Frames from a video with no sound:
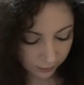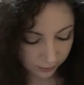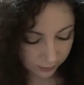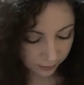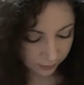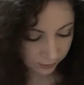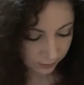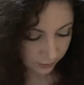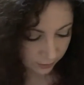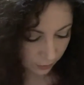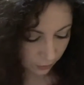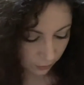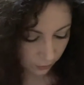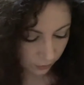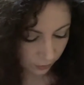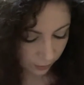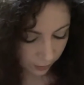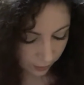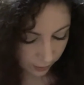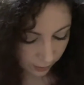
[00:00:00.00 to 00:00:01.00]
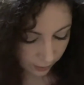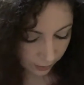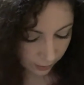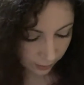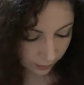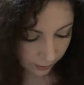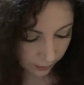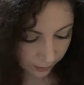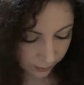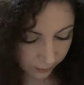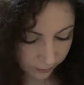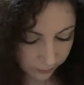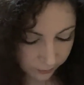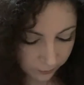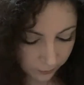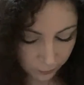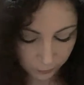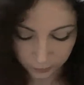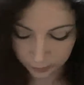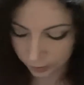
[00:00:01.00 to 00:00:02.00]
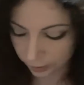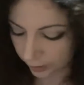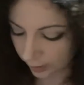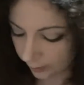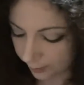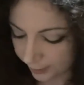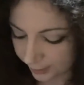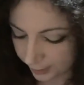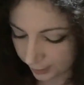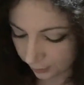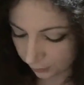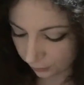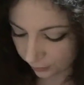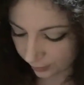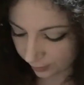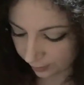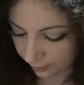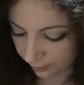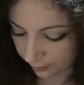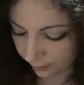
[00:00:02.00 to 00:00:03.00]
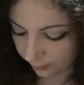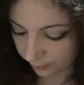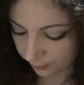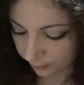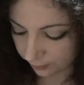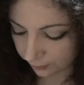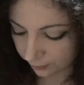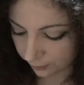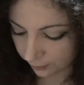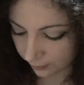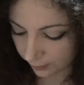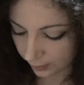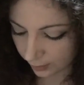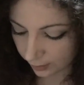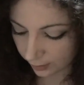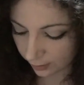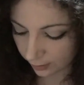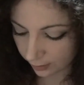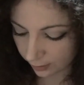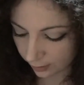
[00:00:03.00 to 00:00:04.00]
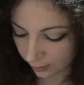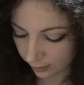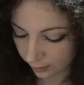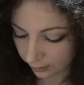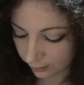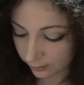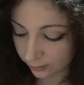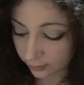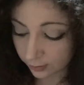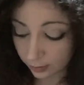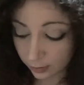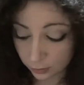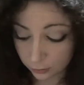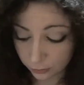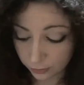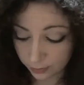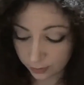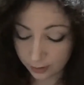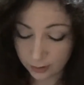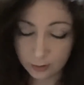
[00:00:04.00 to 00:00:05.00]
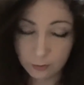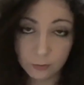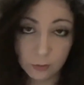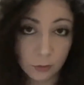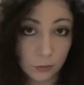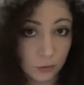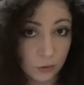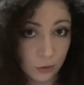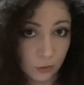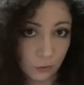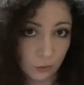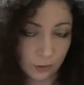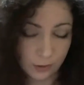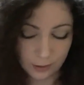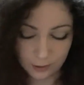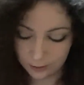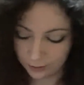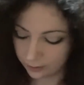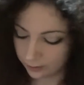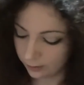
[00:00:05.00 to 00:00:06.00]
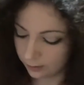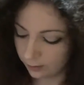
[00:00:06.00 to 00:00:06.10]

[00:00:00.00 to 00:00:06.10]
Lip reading: So, what should I begin with? I'll start with a future one.